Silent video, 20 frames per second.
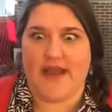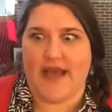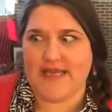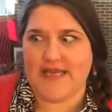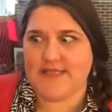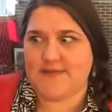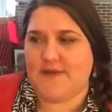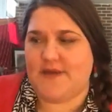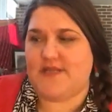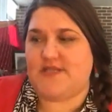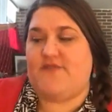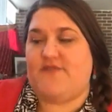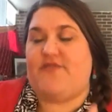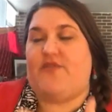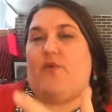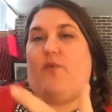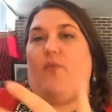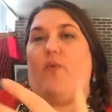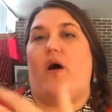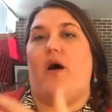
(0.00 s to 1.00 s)
aspect of
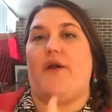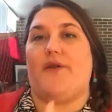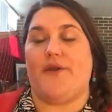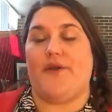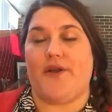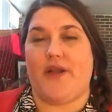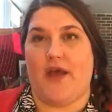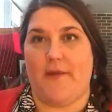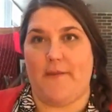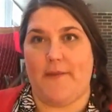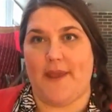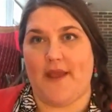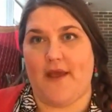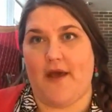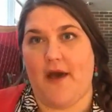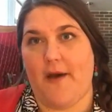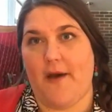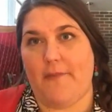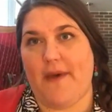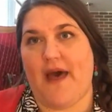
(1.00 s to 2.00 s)
the water coming
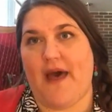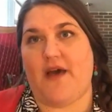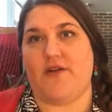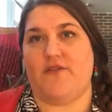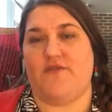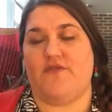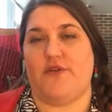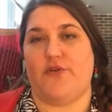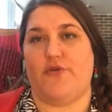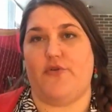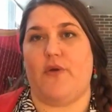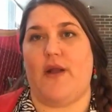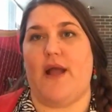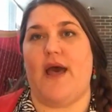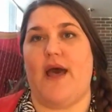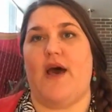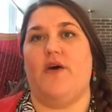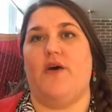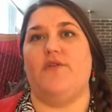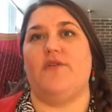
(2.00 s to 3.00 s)
up out of the
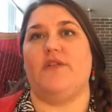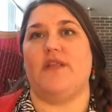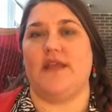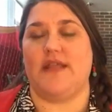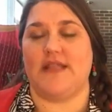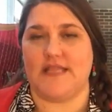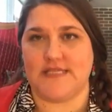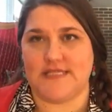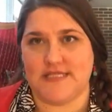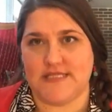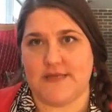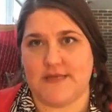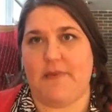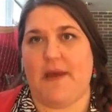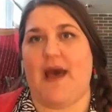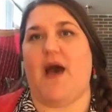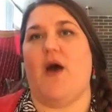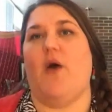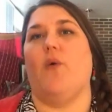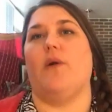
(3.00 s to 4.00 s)
ground. Like, this is a
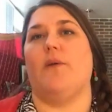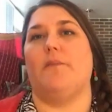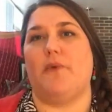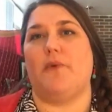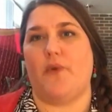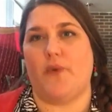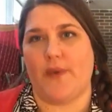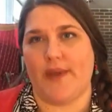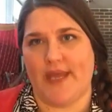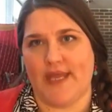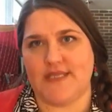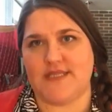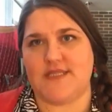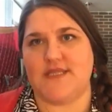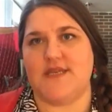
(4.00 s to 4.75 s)
power point,